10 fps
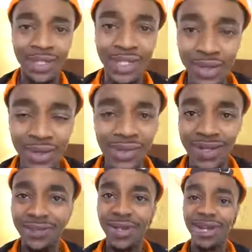shoes
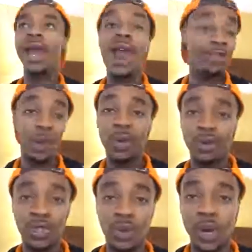as me. After I went
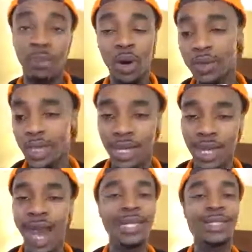on the story and posted
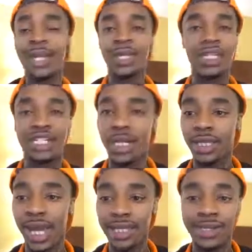it, I said it
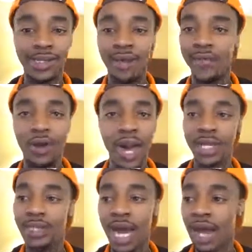legit like 7 or
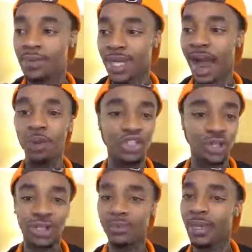8 times. Like, I was
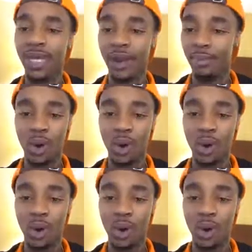trying to be like,